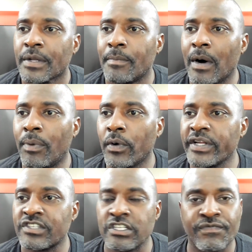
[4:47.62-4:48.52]
my
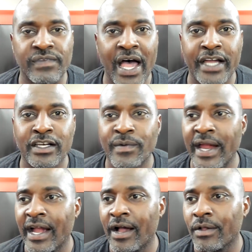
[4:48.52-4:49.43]
boys just flying
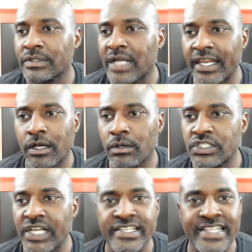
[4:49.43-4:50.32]
around, got to go
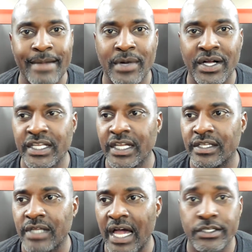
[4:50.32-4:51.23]
chase that money
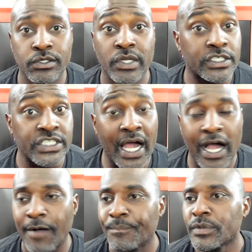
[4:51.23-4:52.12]
and got to do their
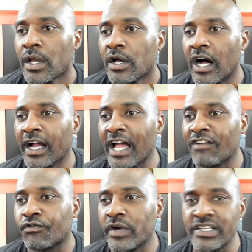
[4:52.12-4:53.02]
job. I
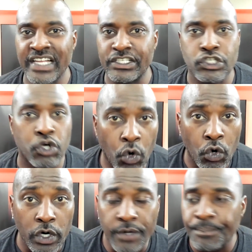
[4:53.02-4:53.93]
got friends that
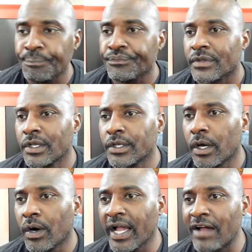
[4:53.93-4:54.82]
tour. You
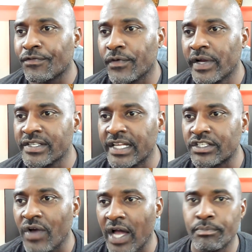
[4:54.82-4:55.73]
know, I got friends that
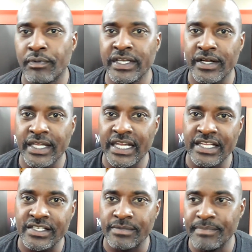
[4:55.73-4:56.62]
try to bring their
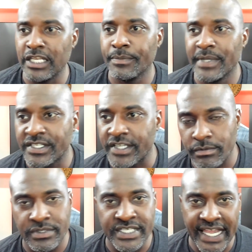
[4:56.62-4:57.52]
kids and meet them in
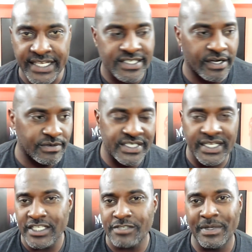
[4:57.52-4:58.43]
certain dates, certain
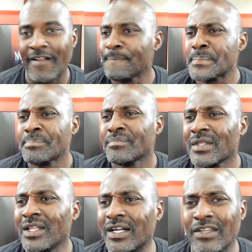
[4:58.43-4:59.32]
cities. But
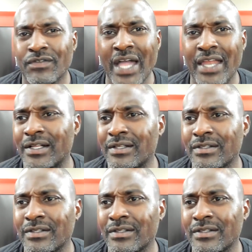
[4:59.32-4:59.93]
look, if you got a